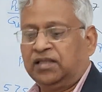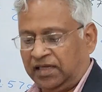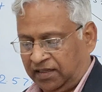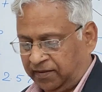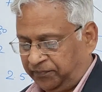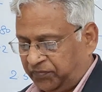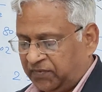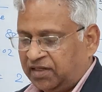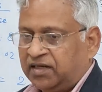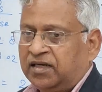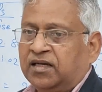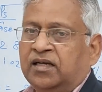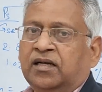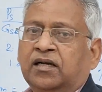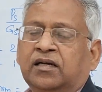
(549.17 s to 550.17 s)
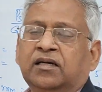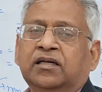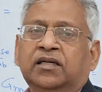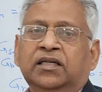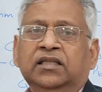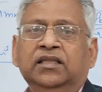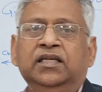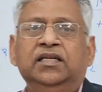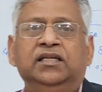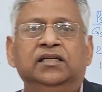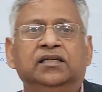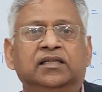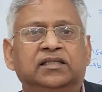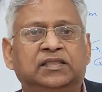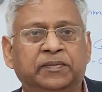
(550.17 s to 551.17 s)
in the in
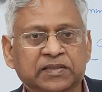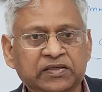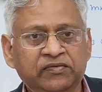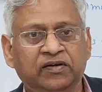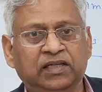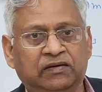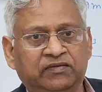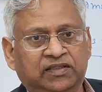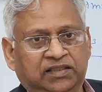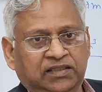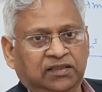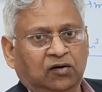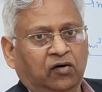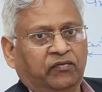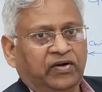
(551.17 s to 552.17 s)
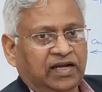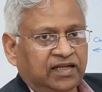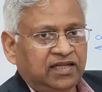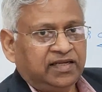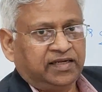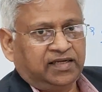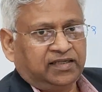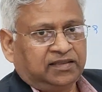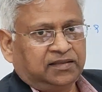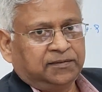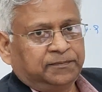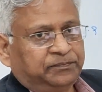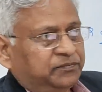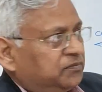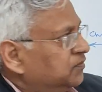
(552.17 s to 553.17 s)
the specific gravity of
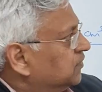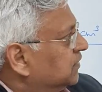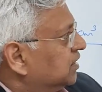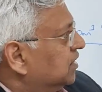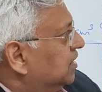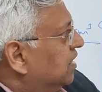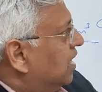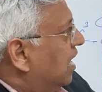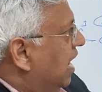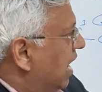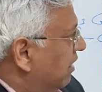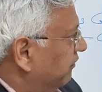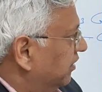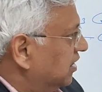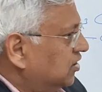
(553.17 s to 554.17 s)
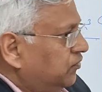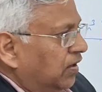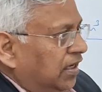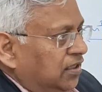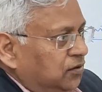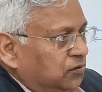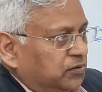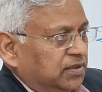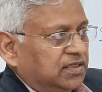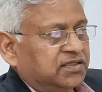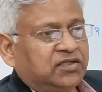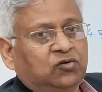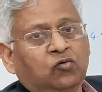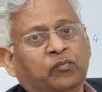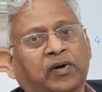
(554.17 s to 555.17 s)
aggregate, average value
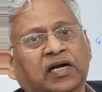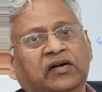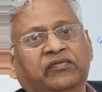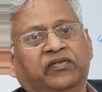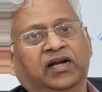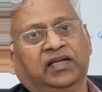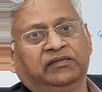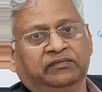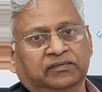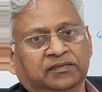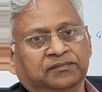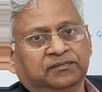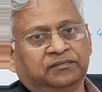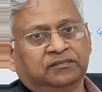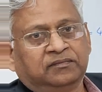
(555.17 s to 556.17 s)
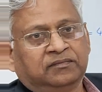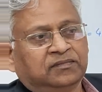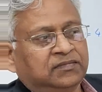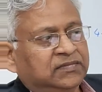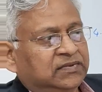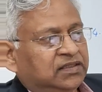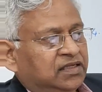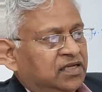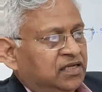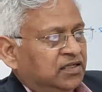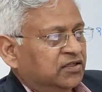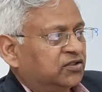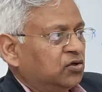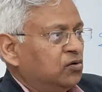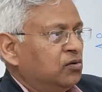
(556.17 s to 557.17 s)
is two point five.
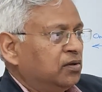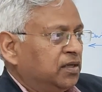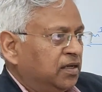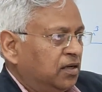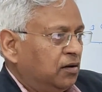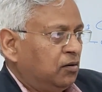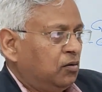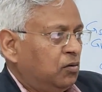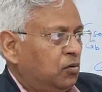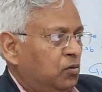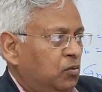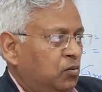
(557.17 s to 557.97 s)
So